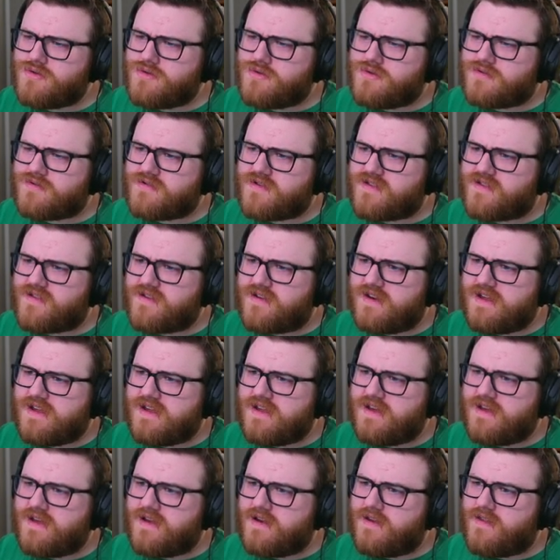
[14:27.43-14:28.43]
does it
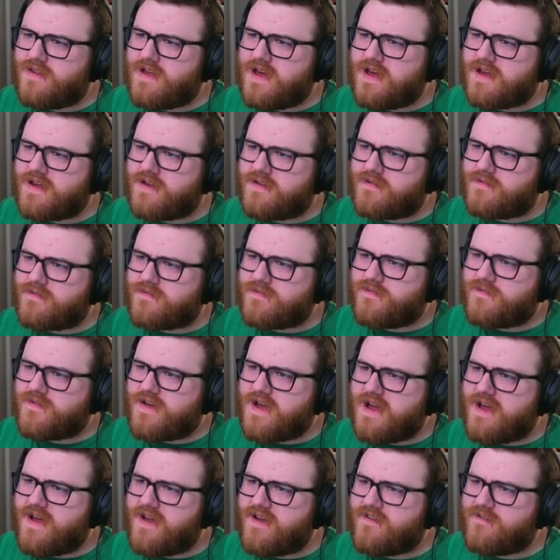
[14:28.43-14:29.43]
need like
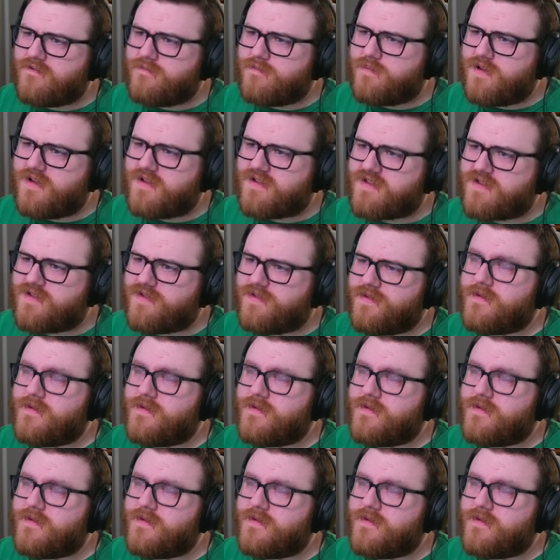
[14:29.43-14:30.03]
five plus